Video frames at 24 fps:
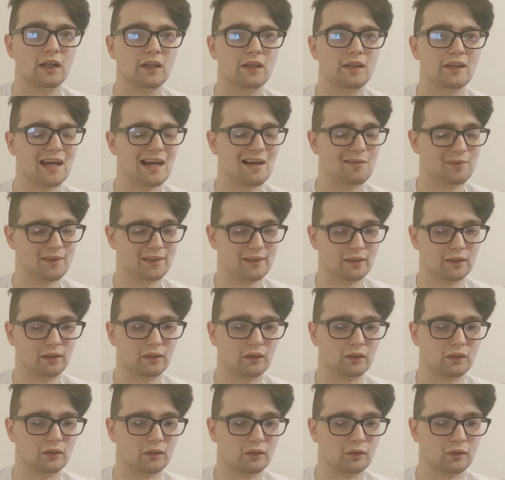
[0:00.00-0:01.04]

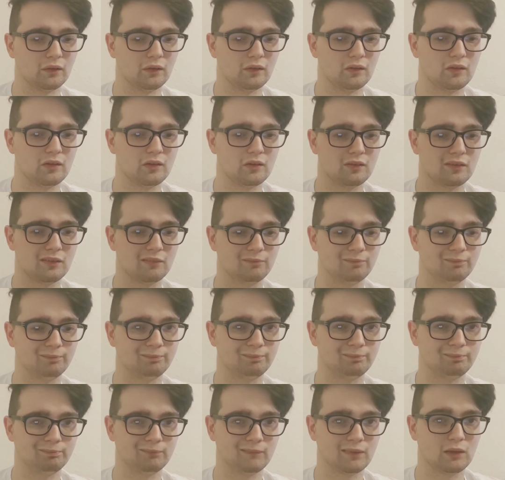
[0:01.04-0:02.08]
damning and
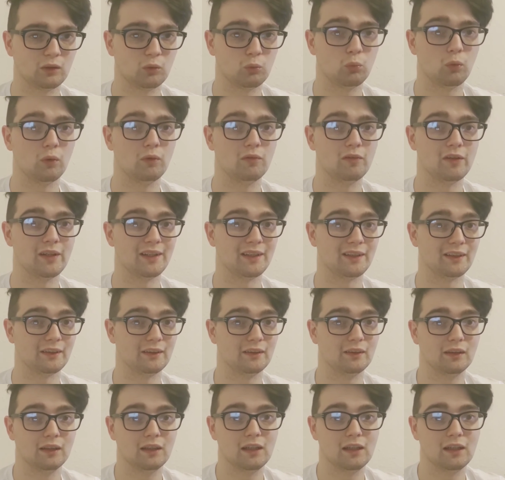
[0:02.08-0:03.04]
worrying.